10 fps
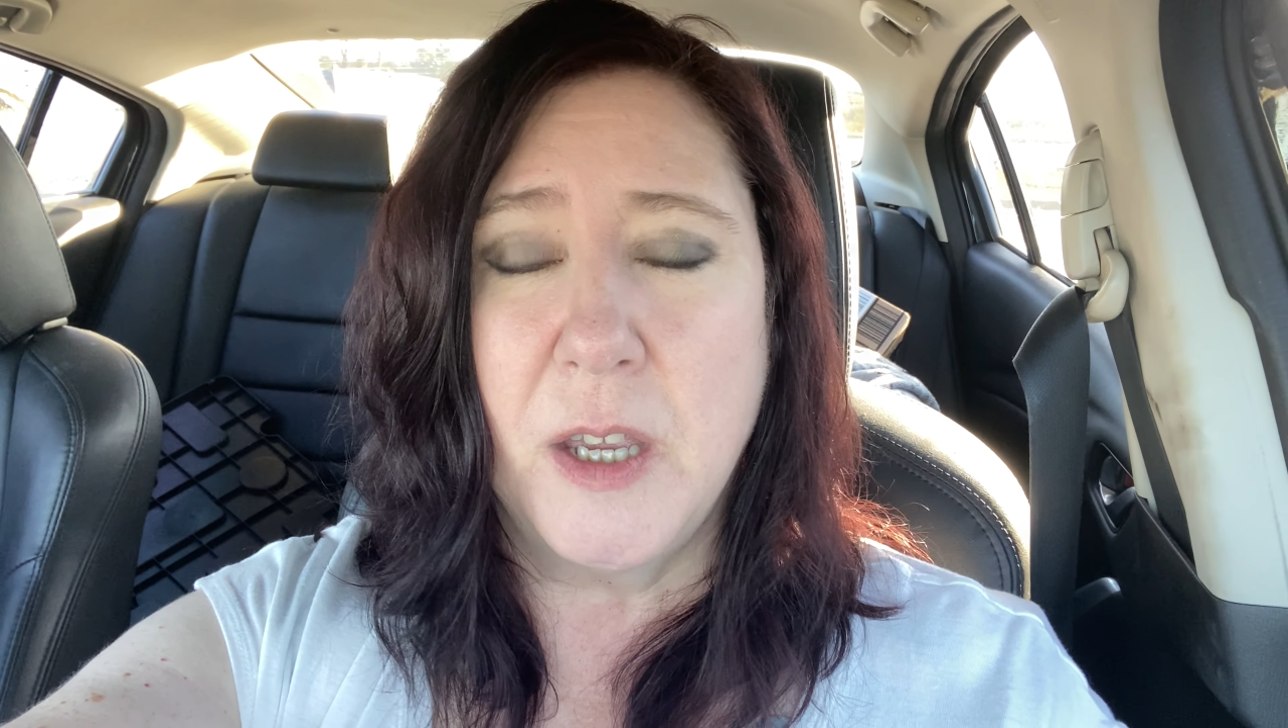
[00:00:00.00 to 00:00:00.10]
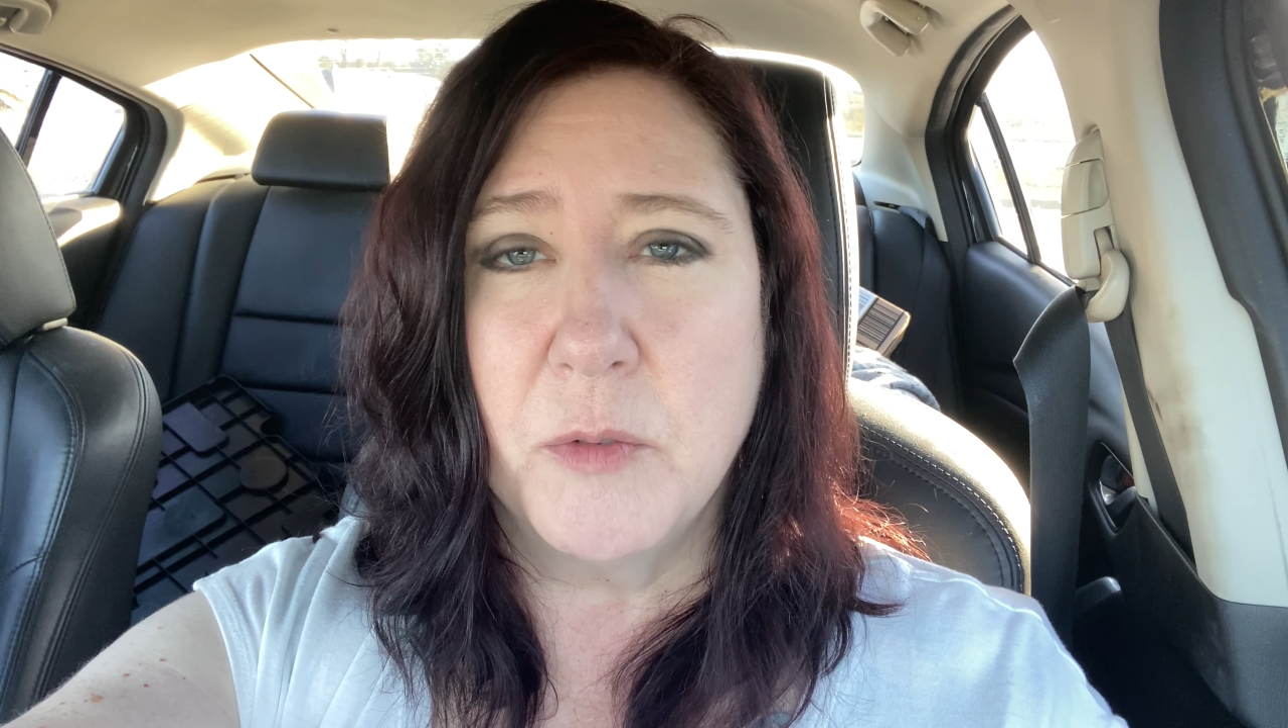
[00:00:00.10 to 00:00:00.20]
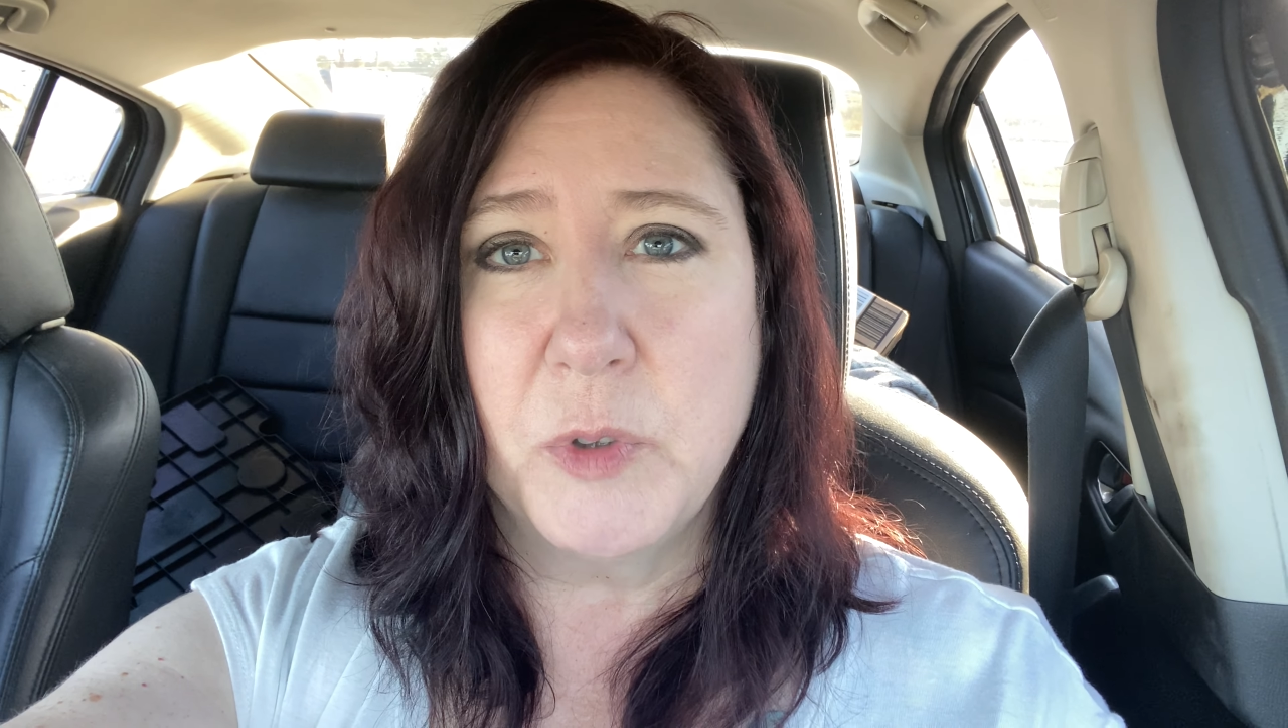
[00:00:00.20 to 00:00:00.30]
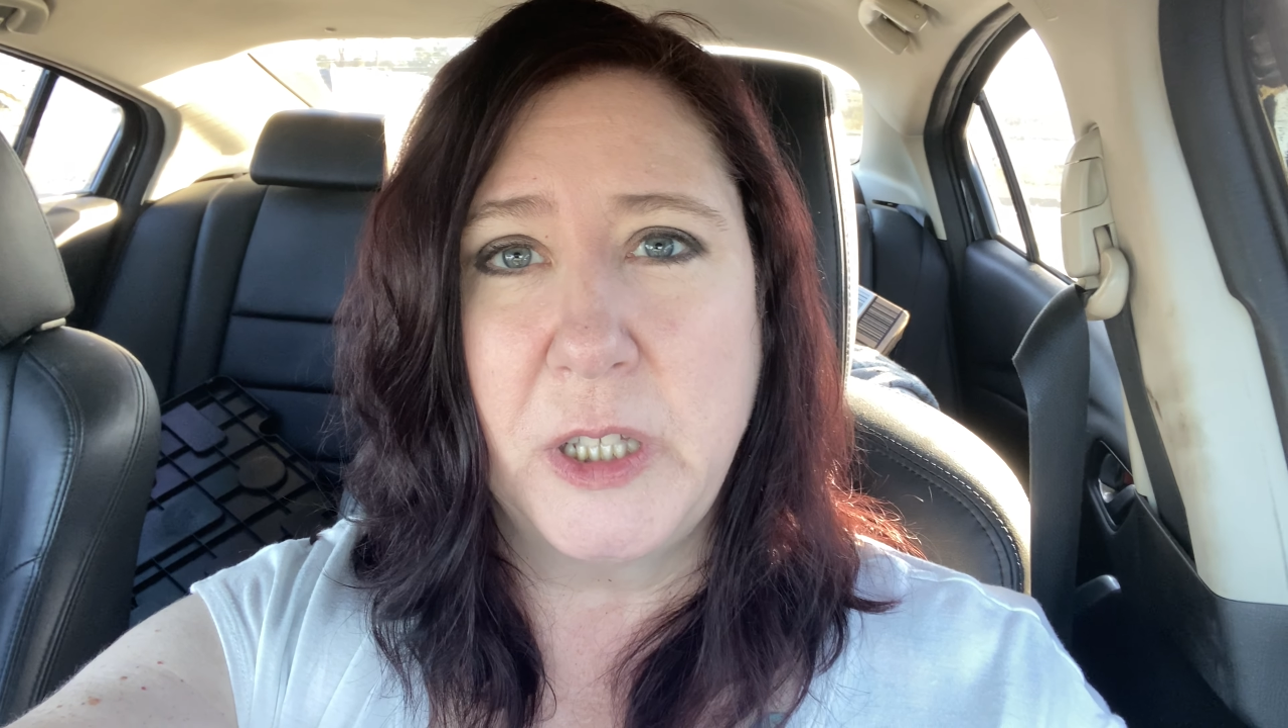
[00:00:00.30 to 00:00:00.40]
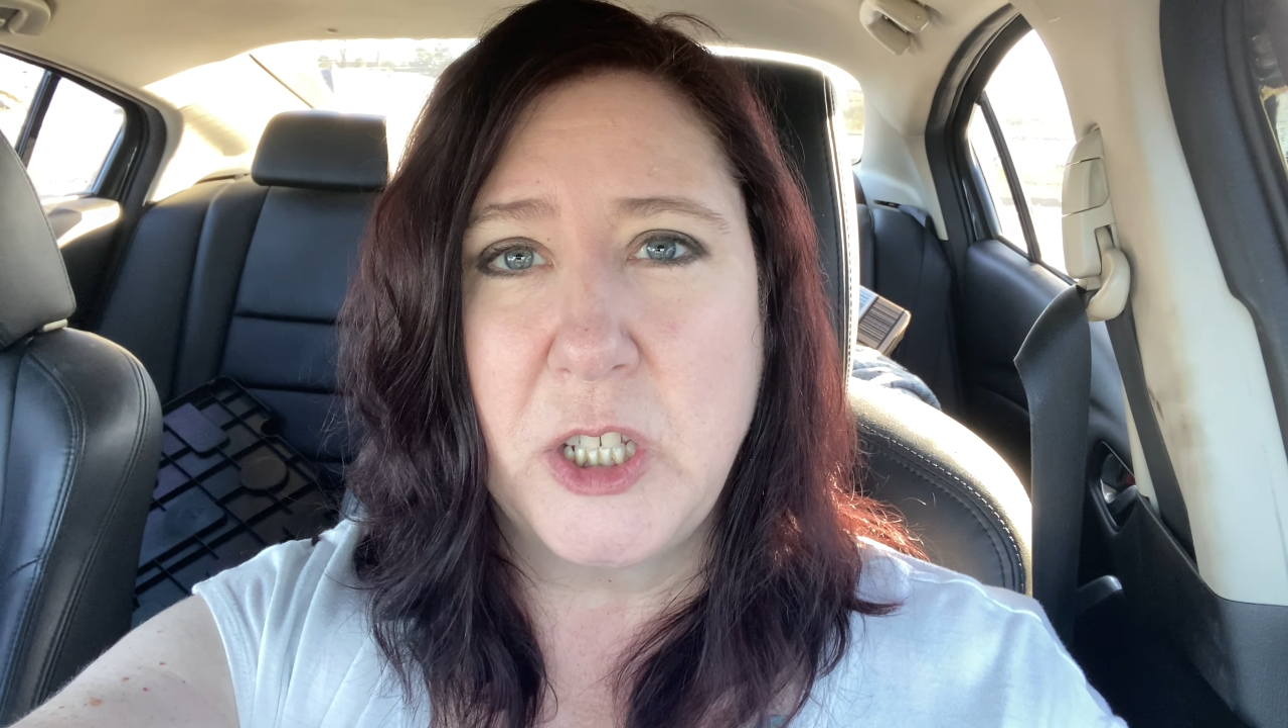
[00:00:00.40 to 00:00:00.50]

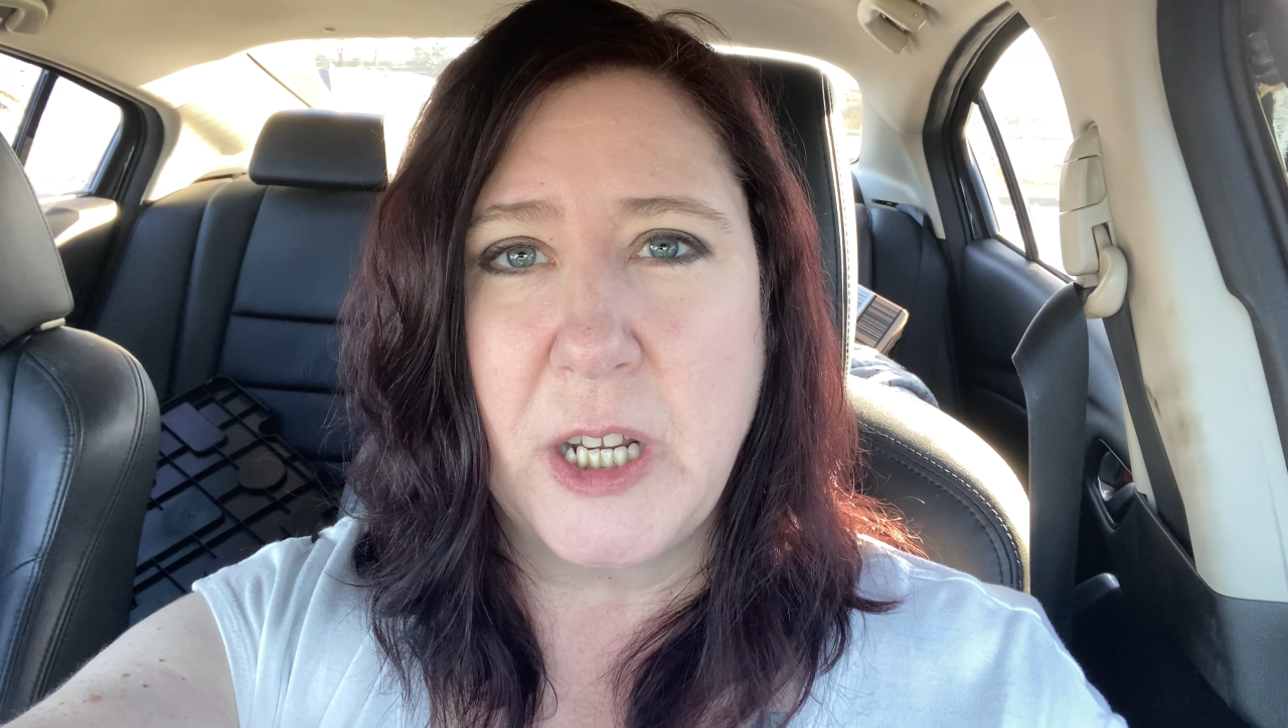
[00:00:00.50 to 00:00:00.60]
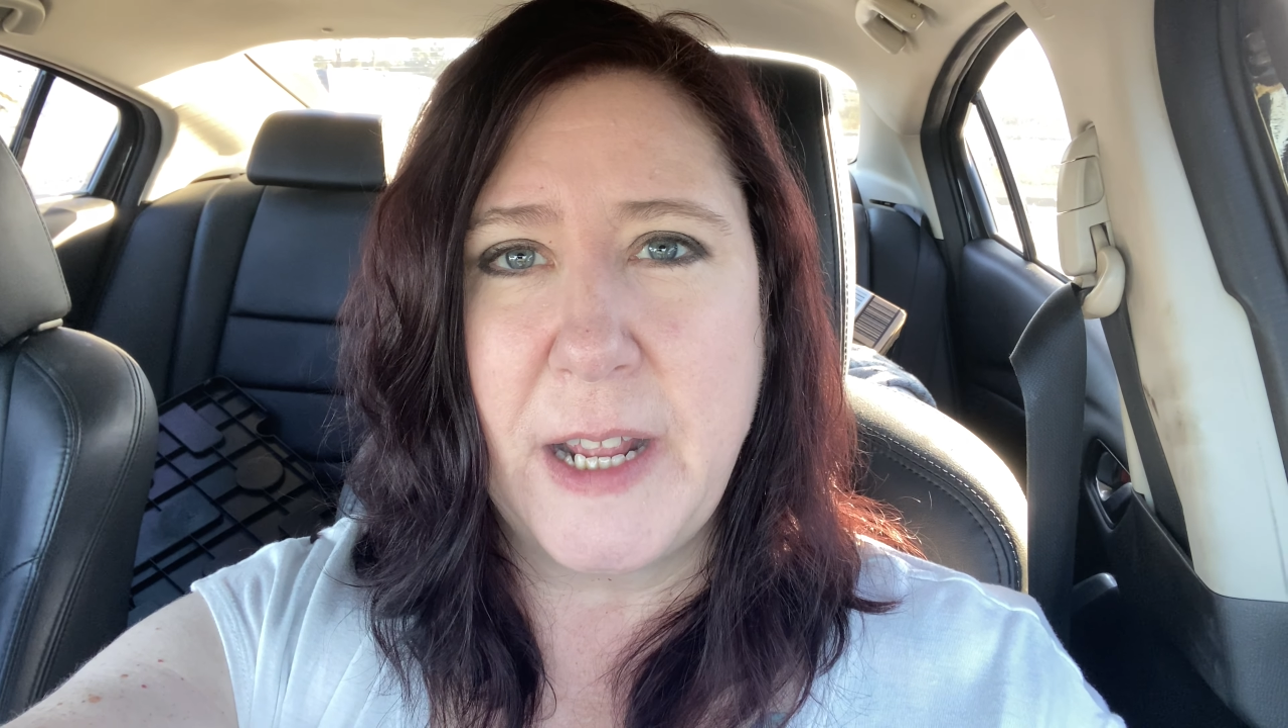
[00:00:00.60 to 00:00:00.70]
really good